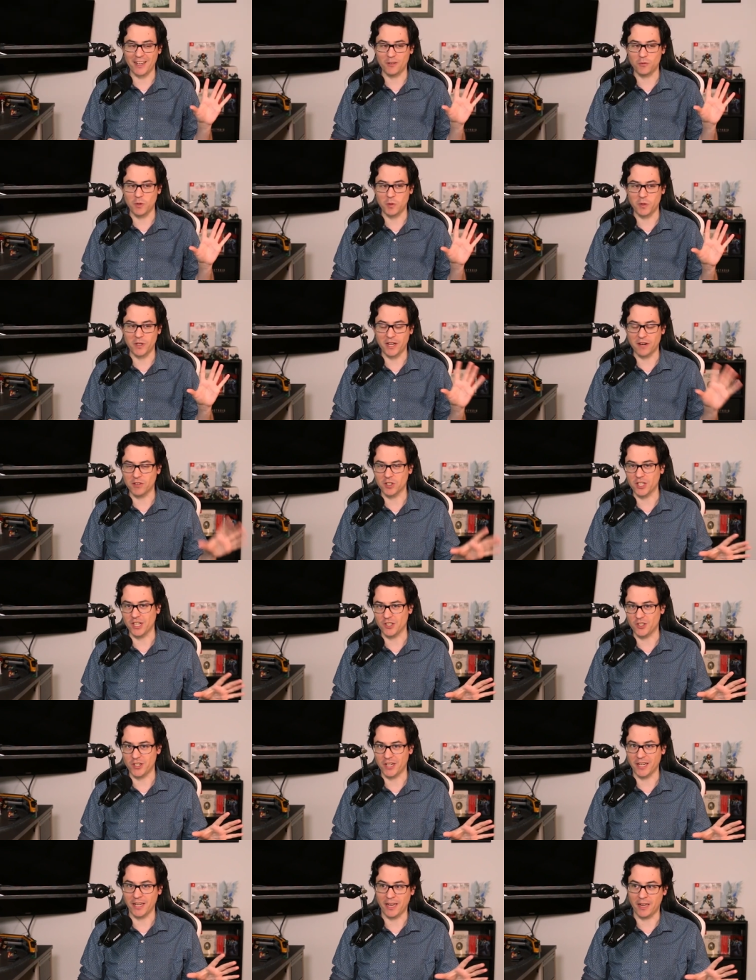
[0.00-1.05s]
and we would never
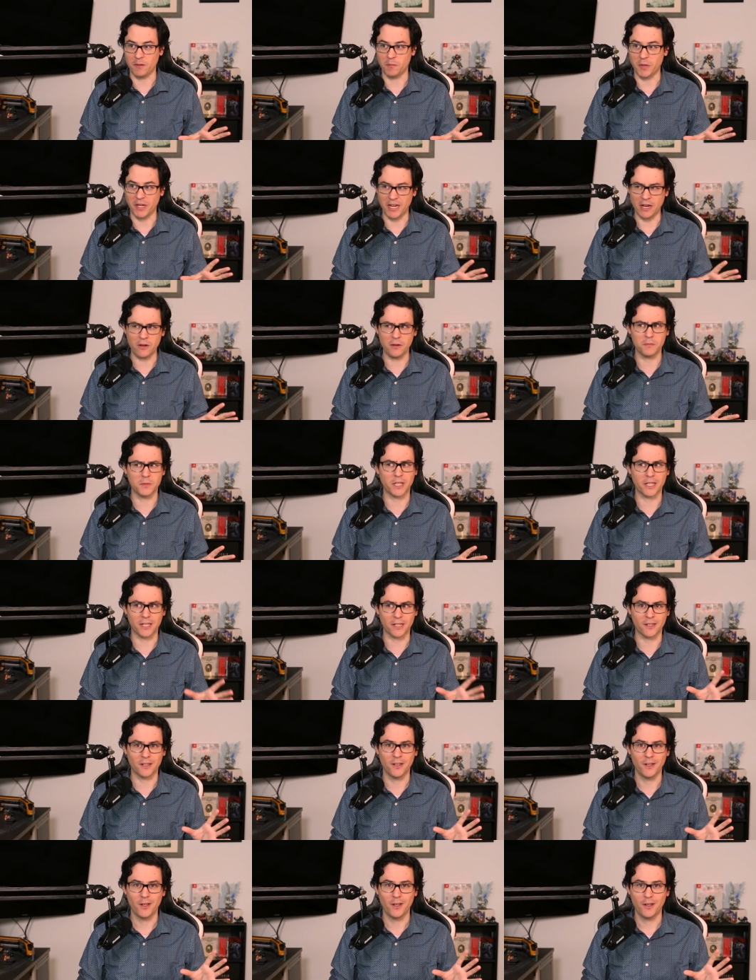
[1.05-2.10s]
touch it again. But now I'm like,
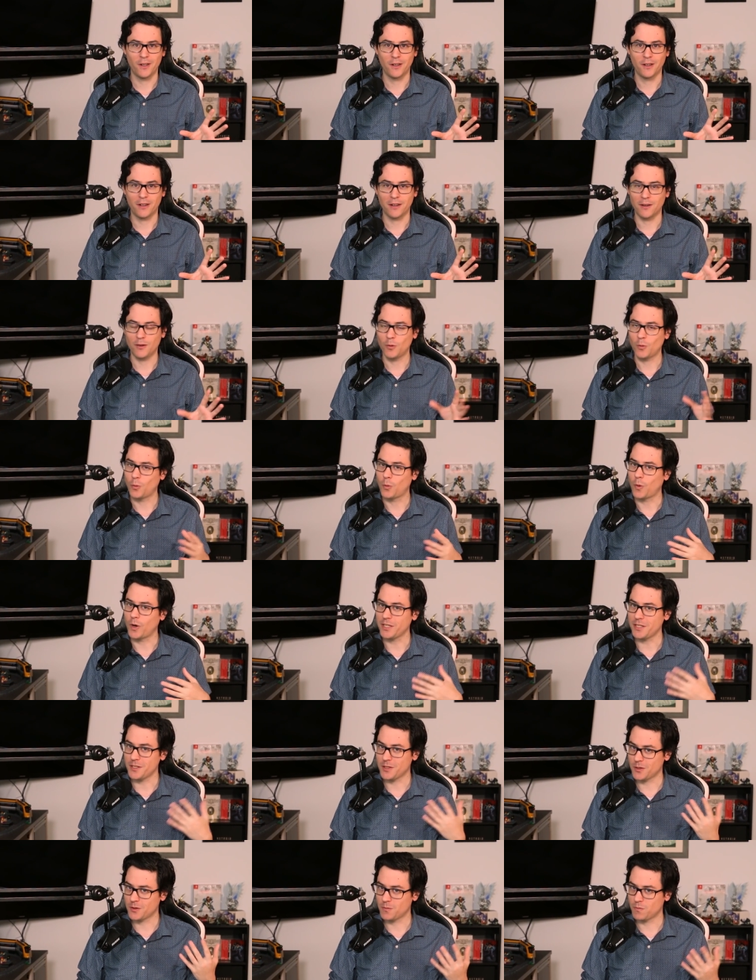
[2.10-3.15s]

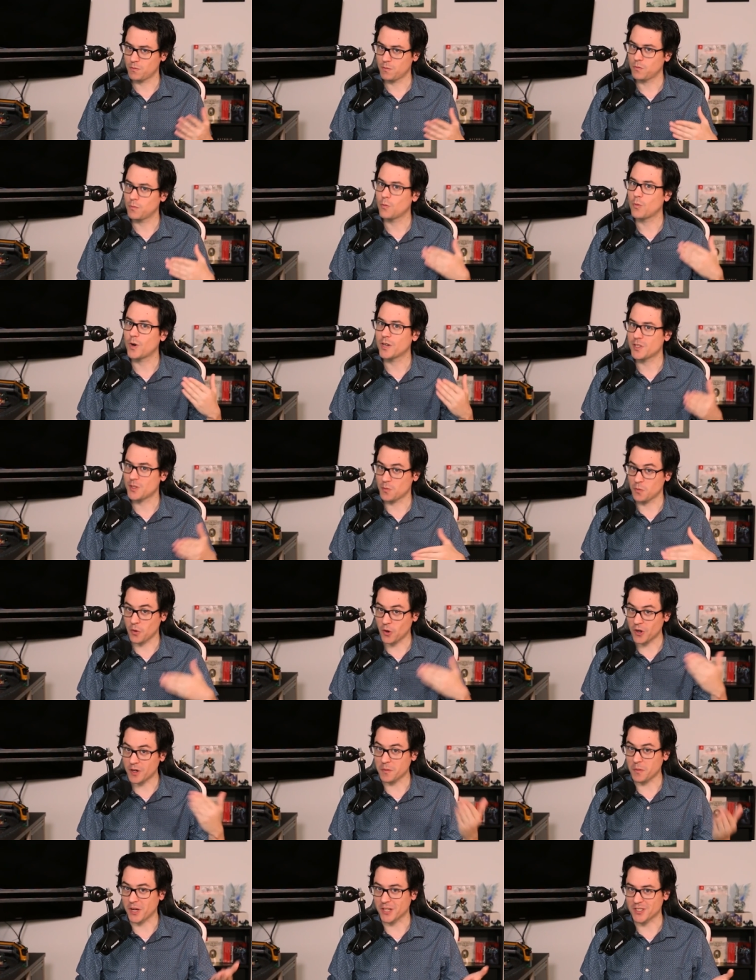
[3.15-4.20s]
what's what's
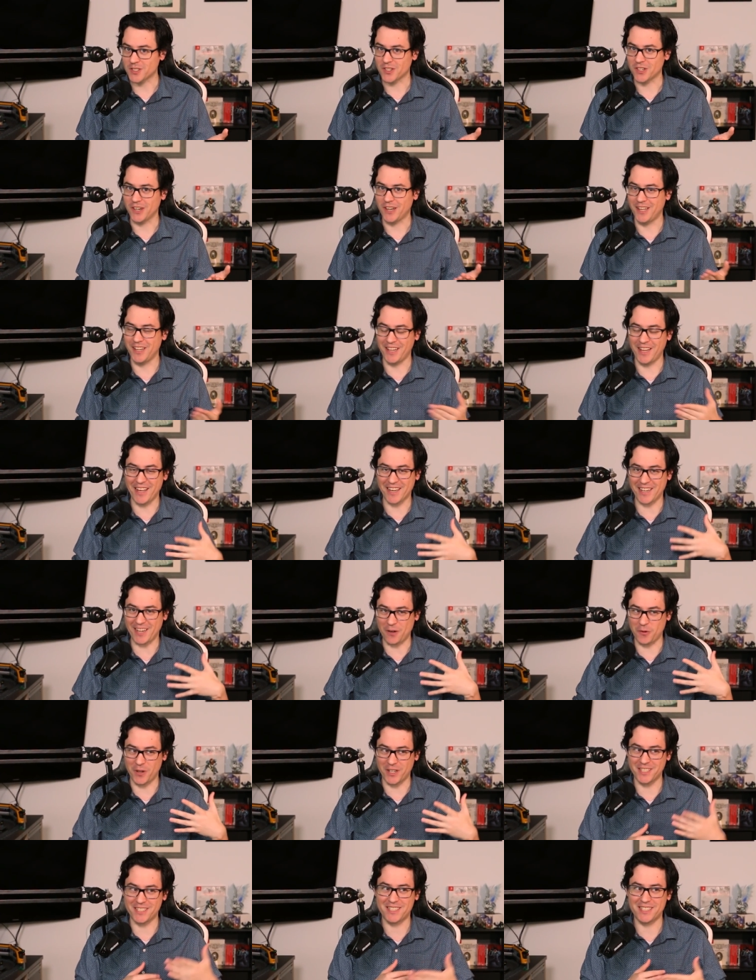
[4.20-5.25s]
more in Monster Hunter? Like, I
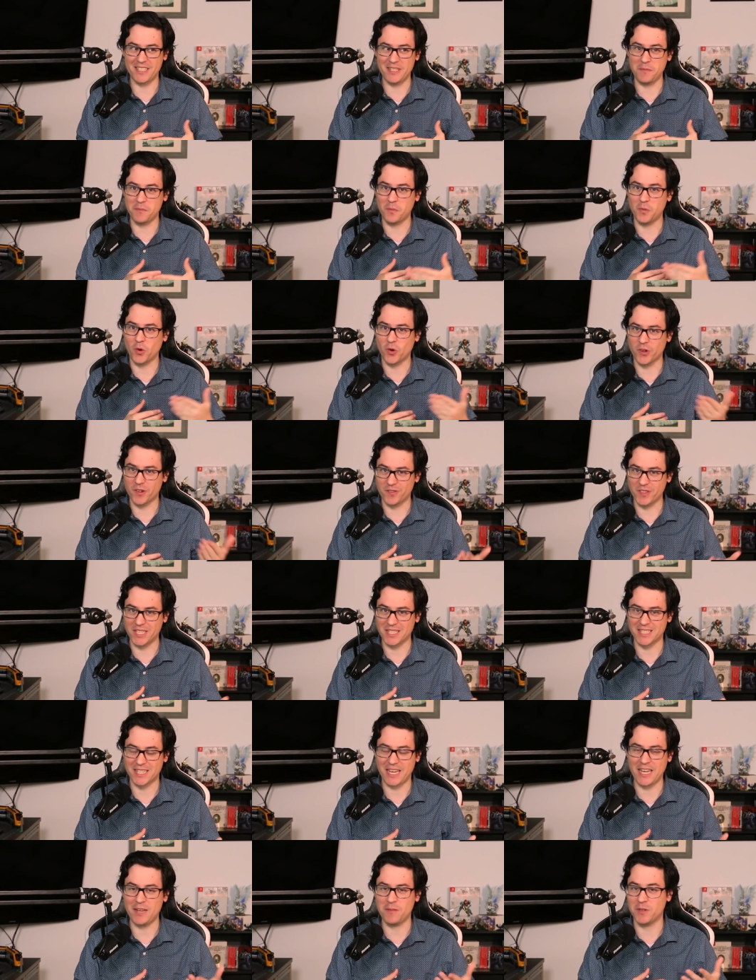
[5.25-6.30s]
want to see more of
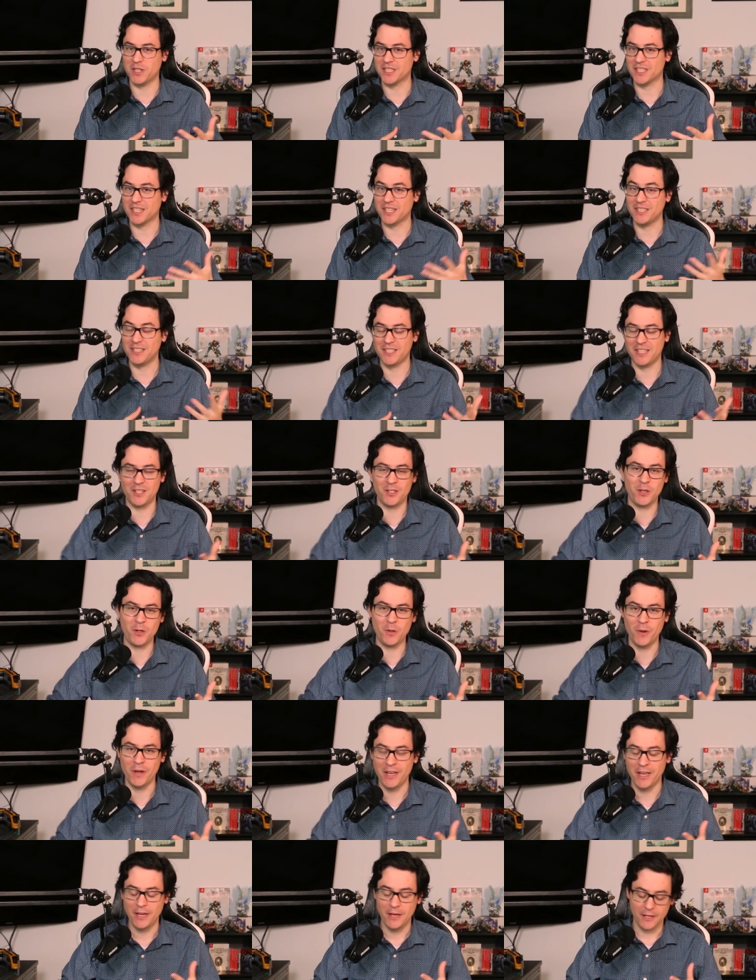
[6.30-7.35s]
this game. Does it continue?
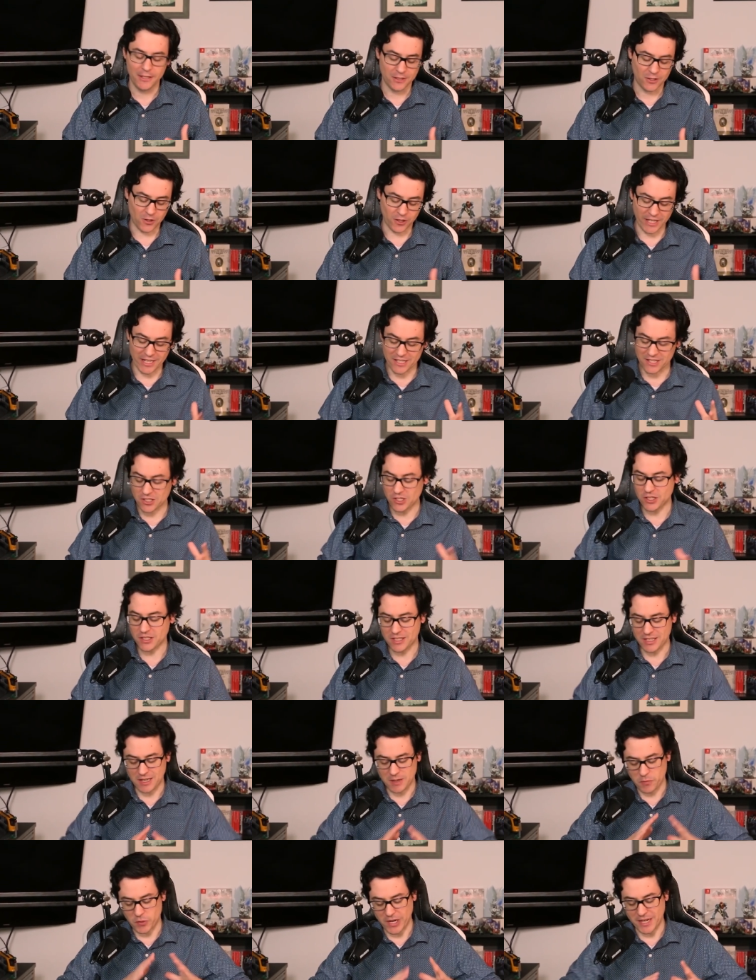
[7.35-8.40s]
So let's just
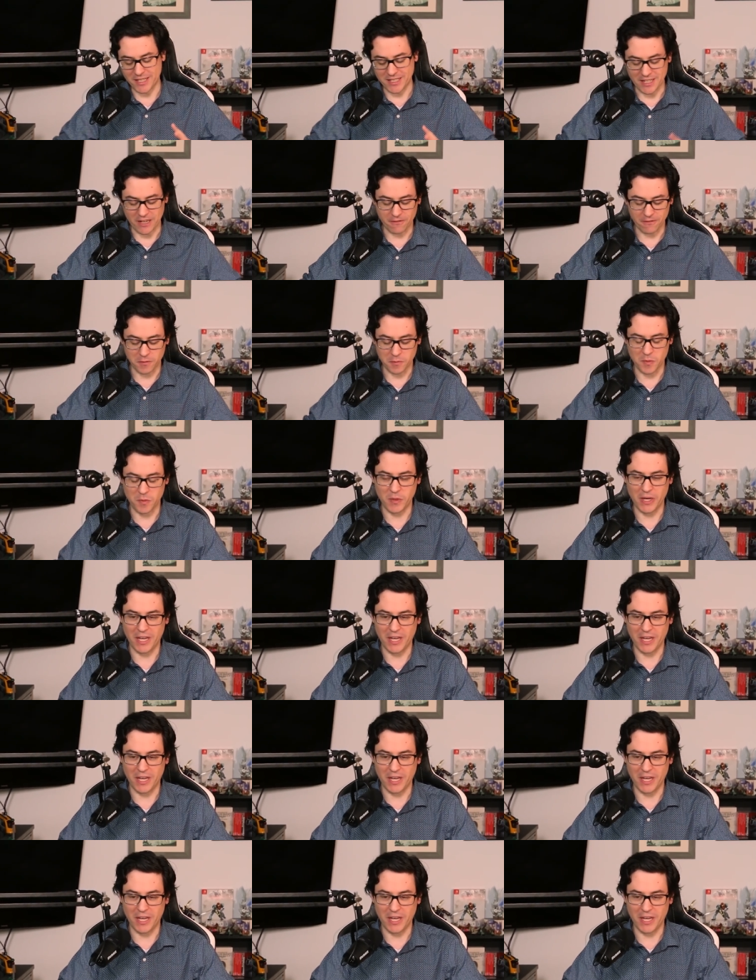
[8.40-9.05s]
like break it down from the